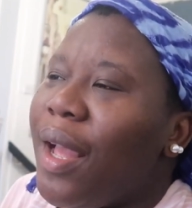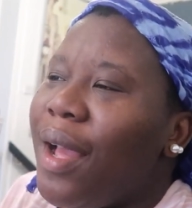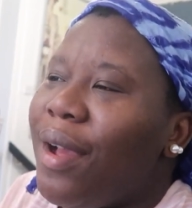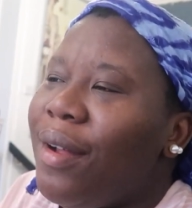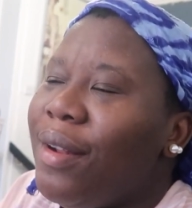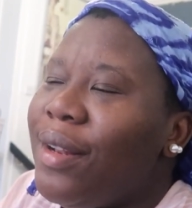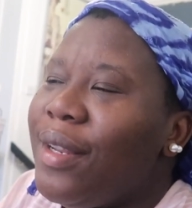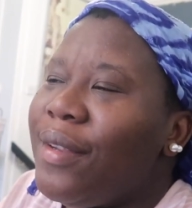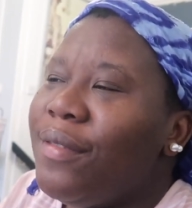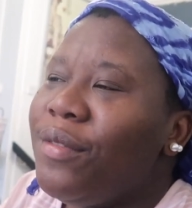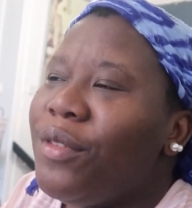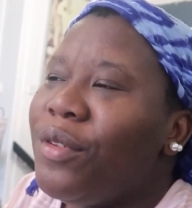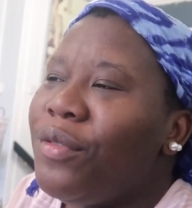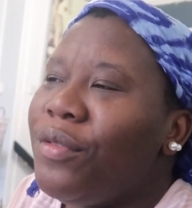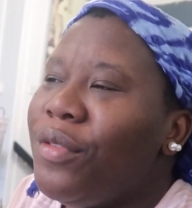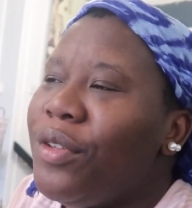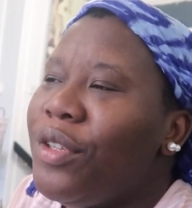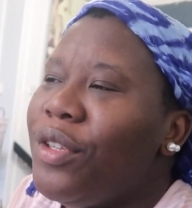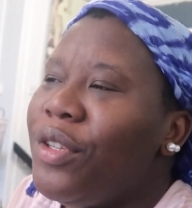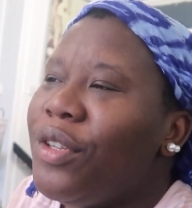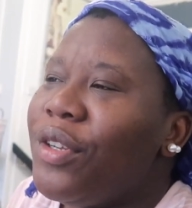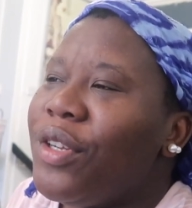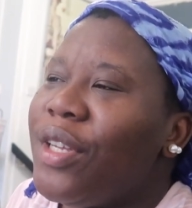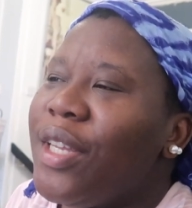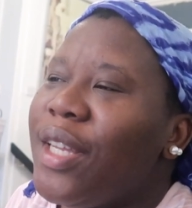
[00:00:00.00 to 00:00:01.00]
I'll leave the
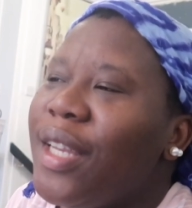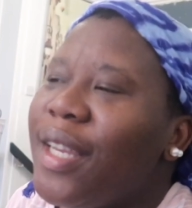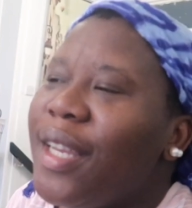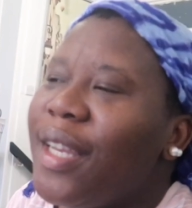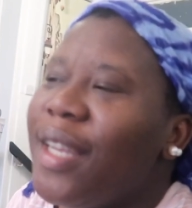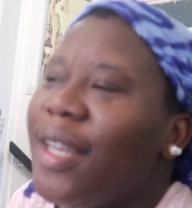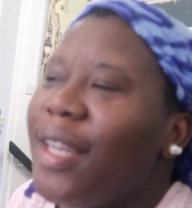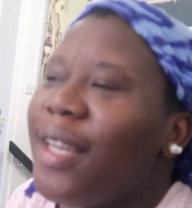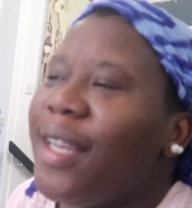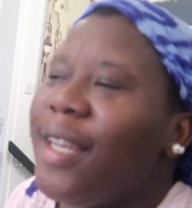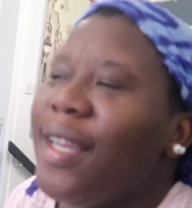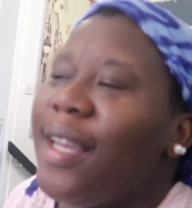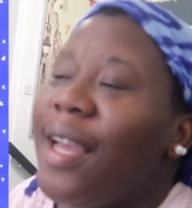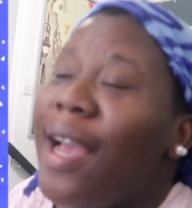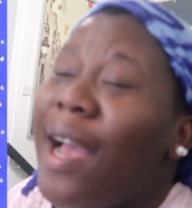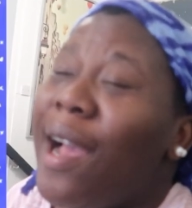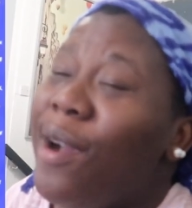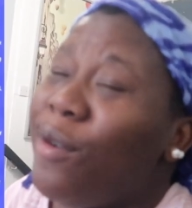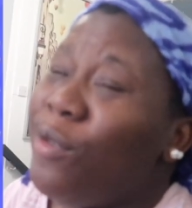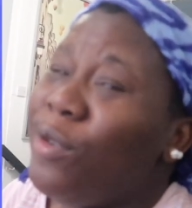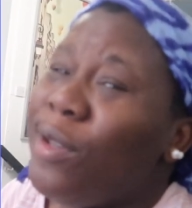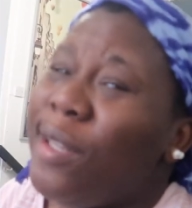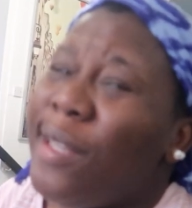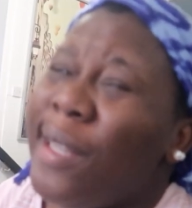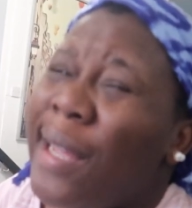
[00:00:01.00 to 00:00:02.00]
video here.
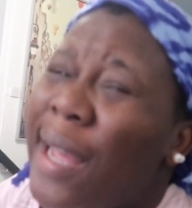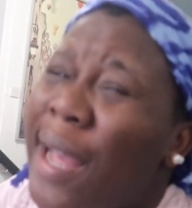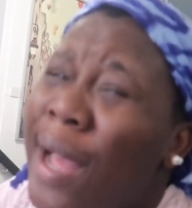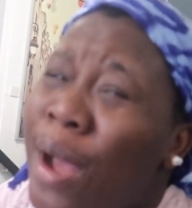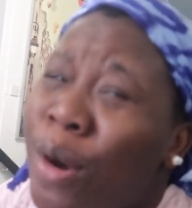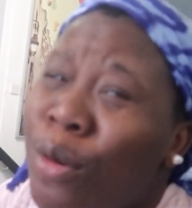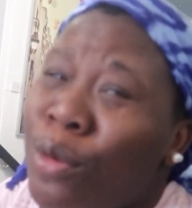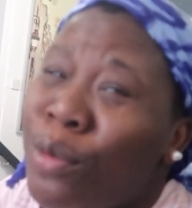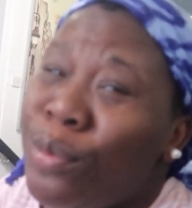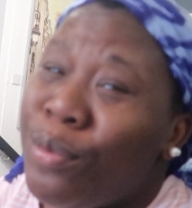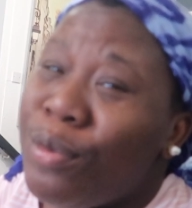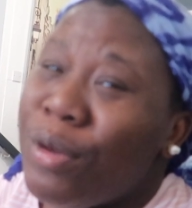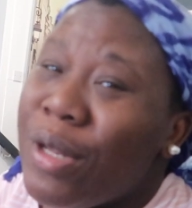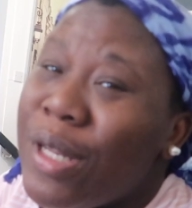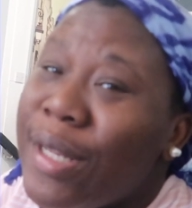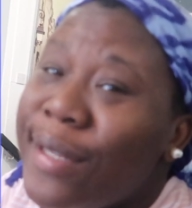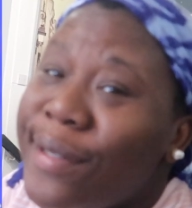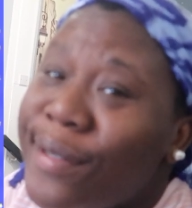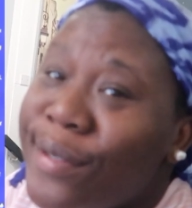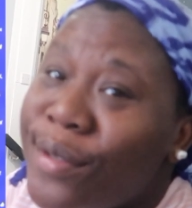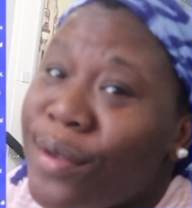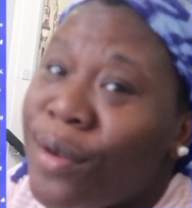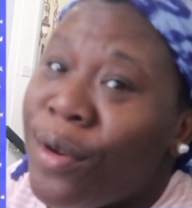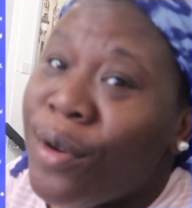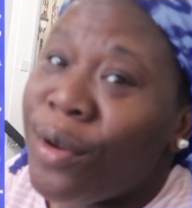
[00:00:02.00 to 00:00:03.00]

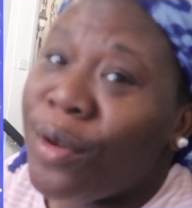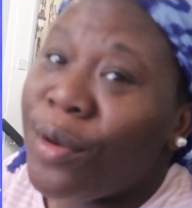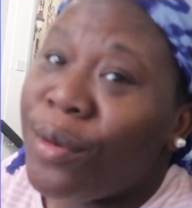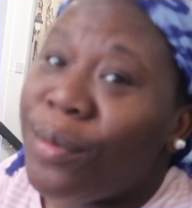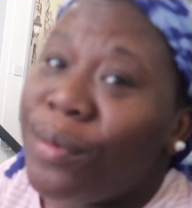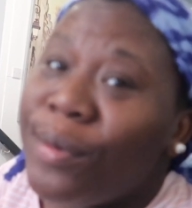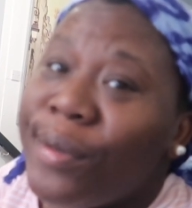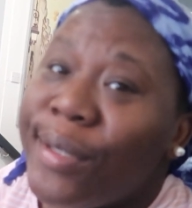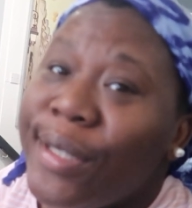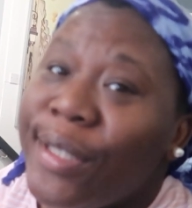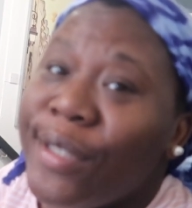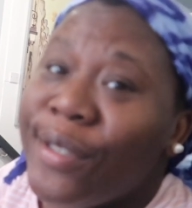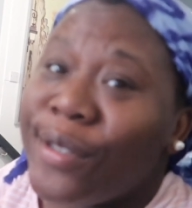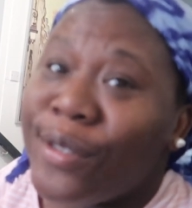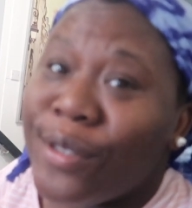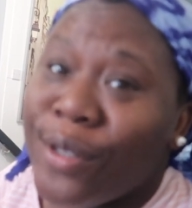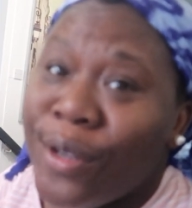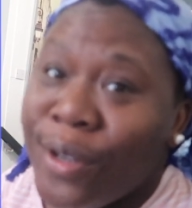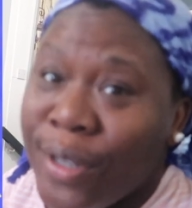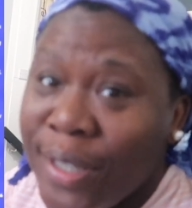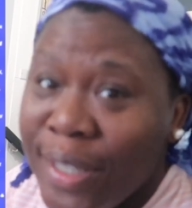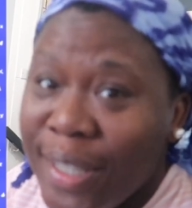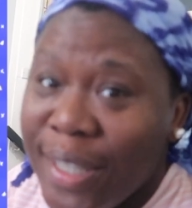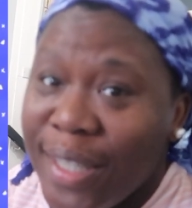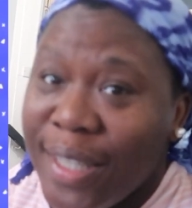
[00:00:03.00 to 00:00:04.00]

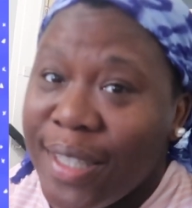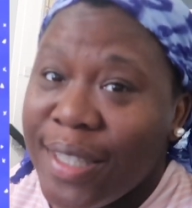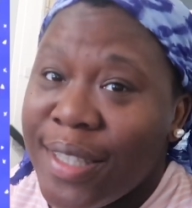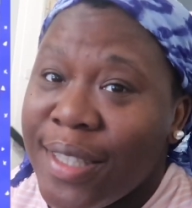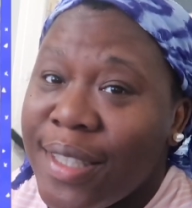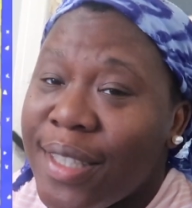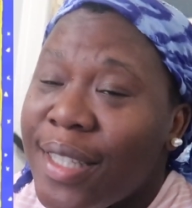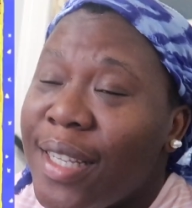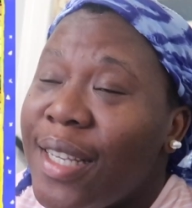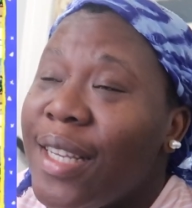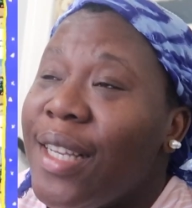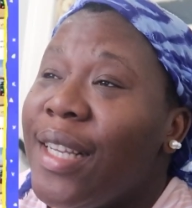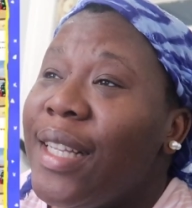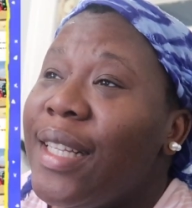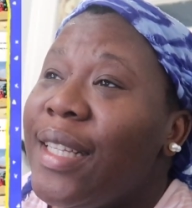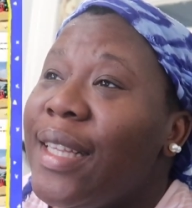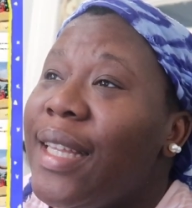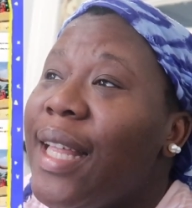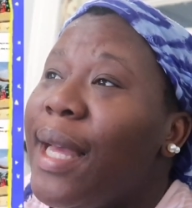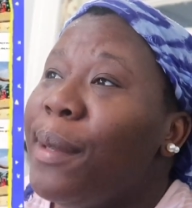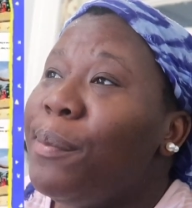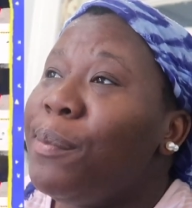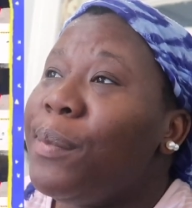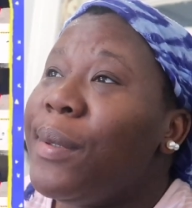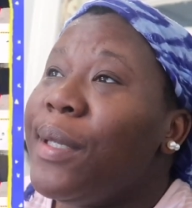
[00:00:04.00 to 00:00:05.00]

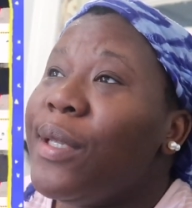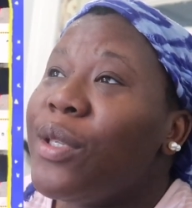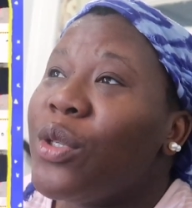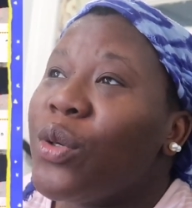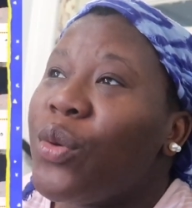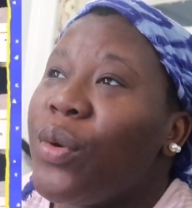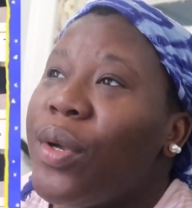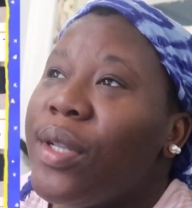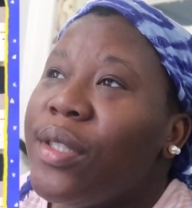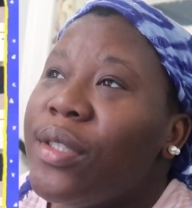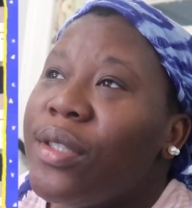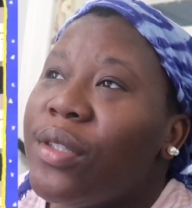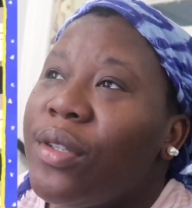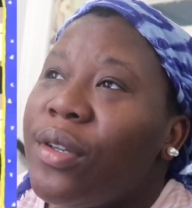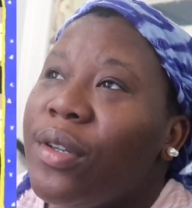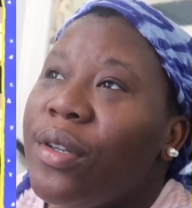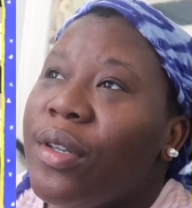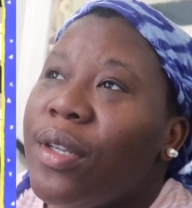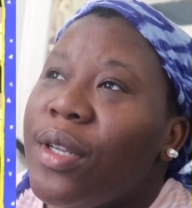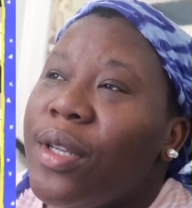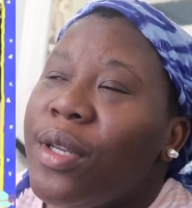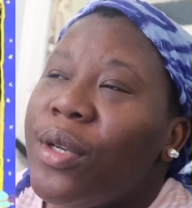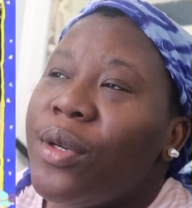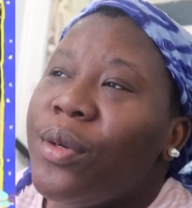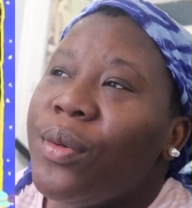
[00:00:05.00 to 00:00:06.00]

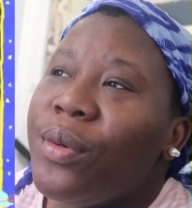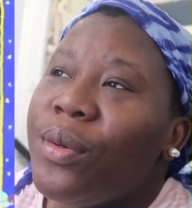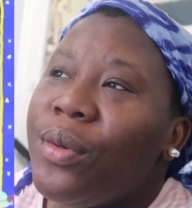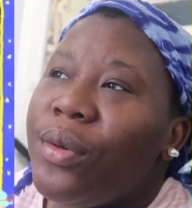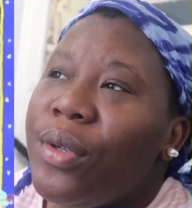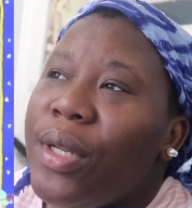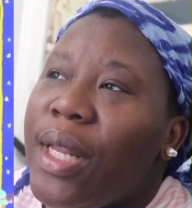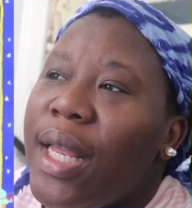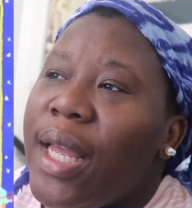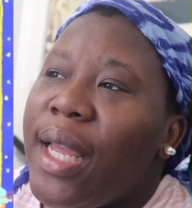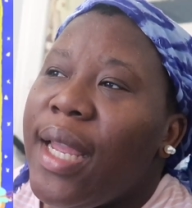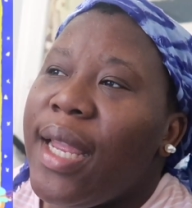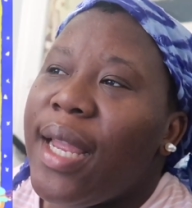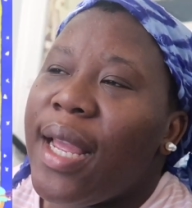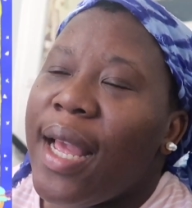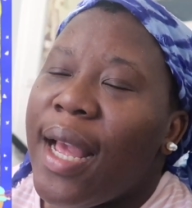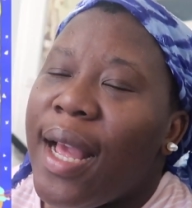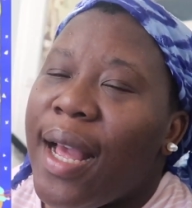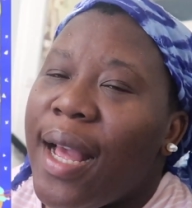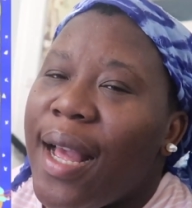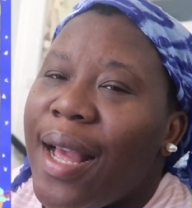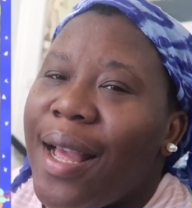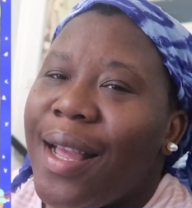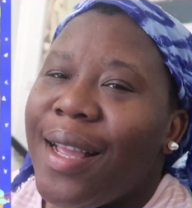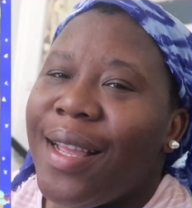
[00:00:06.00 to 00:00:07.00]

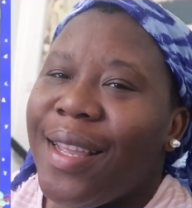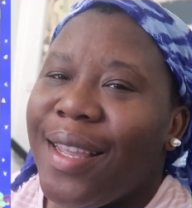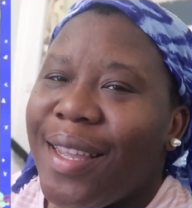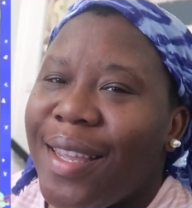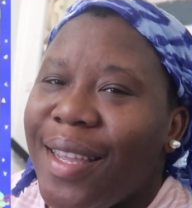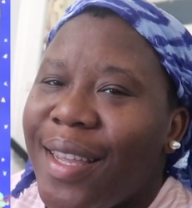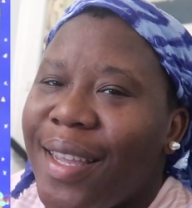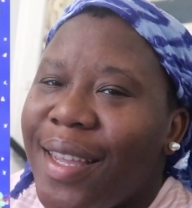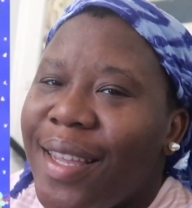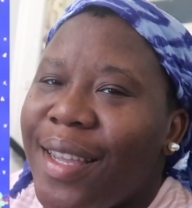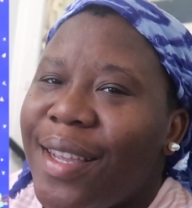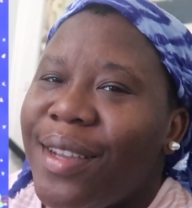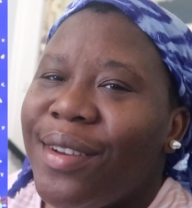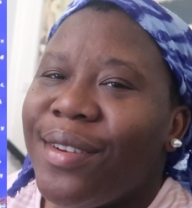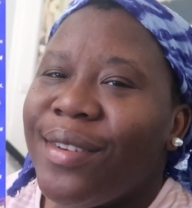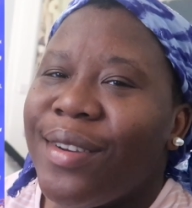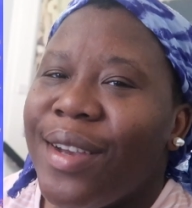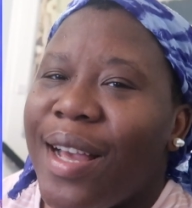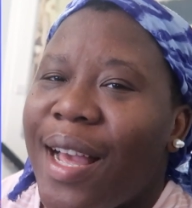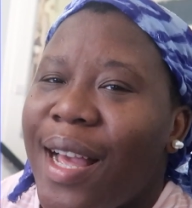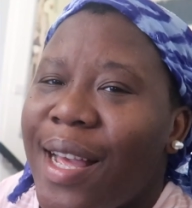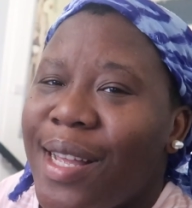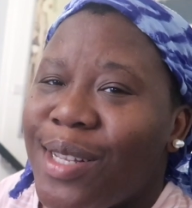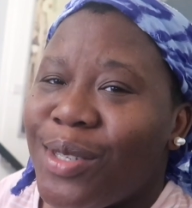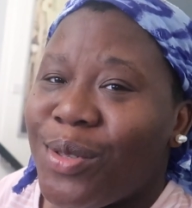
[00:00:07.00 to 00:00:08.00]
The way we
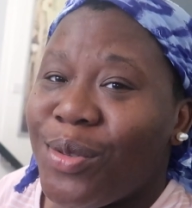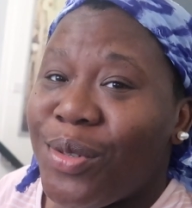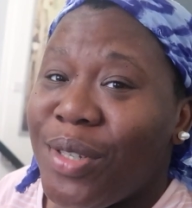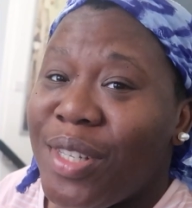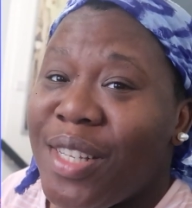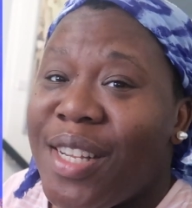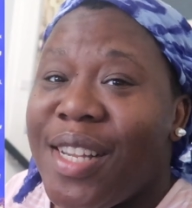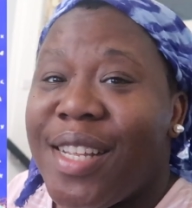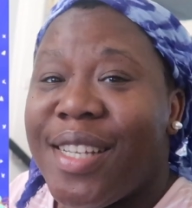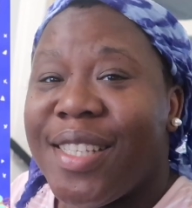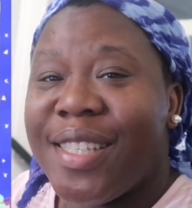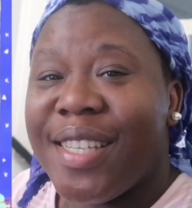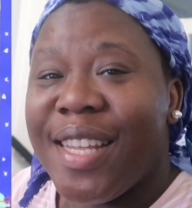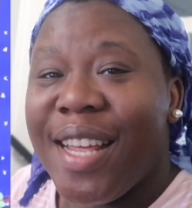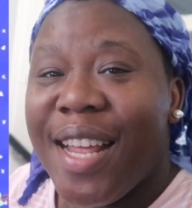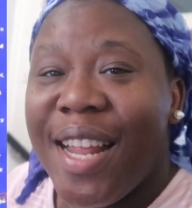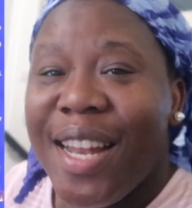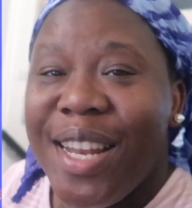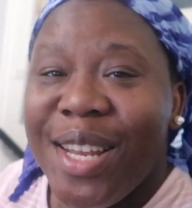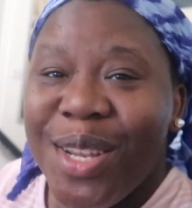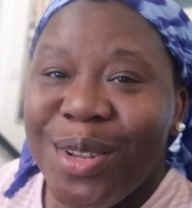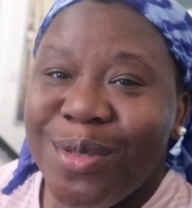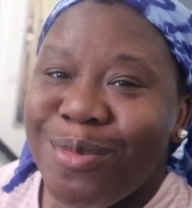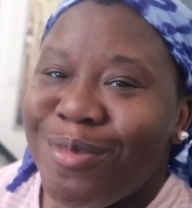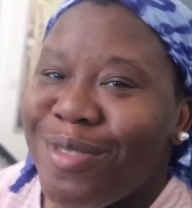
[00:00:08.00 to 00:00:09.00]
spend this morning, no,
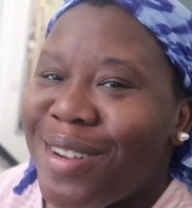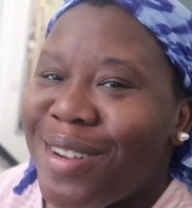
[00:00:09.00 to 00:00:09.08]
that